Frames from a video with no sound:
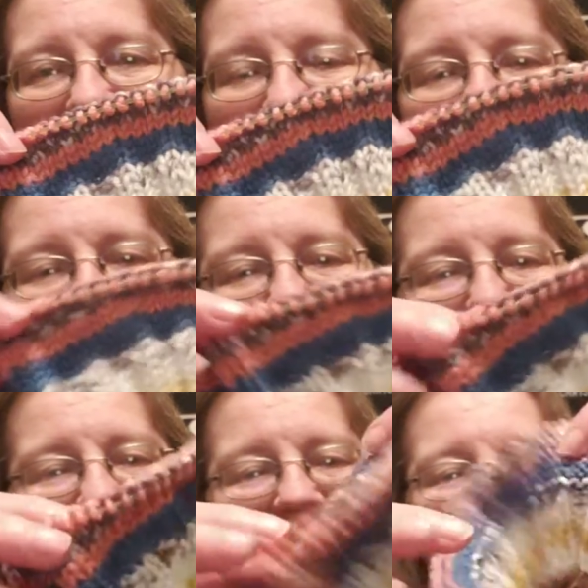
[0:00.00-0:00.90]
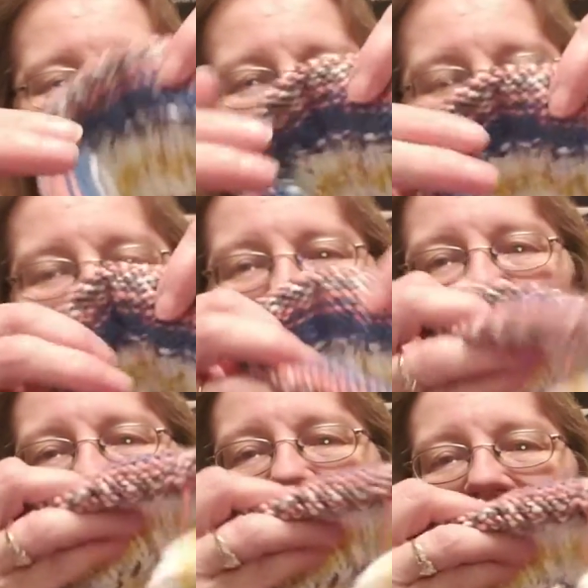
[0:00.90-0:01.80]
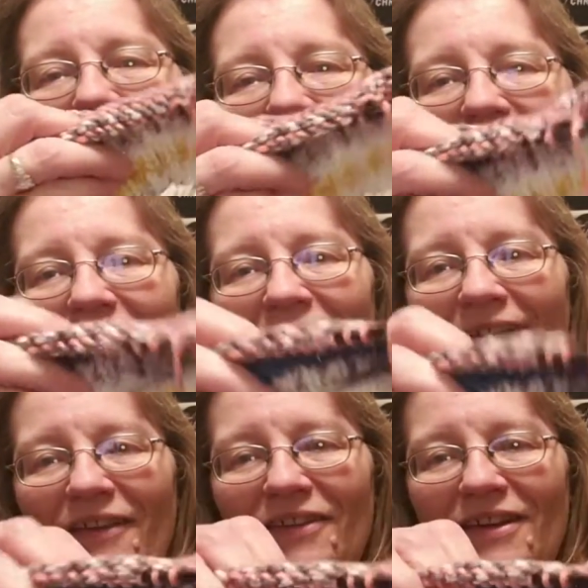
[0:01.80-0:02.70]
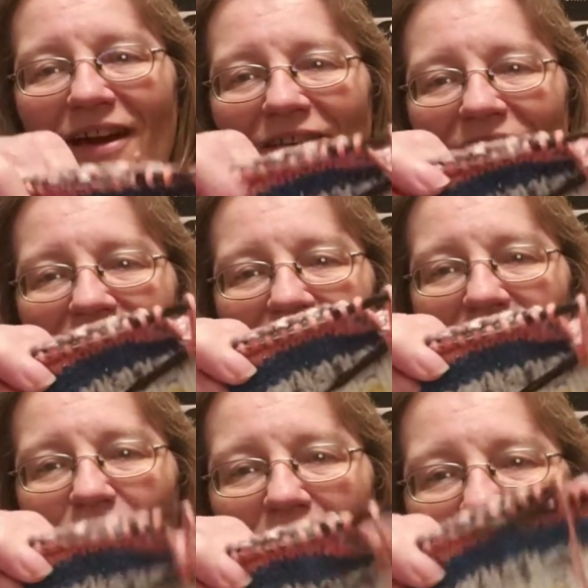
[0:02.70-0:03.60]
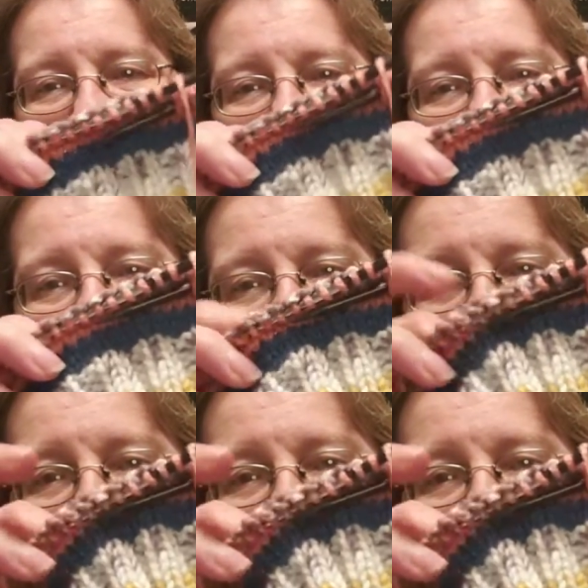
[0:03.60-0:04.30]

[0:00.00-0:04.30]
It's really cool how the colors are working up.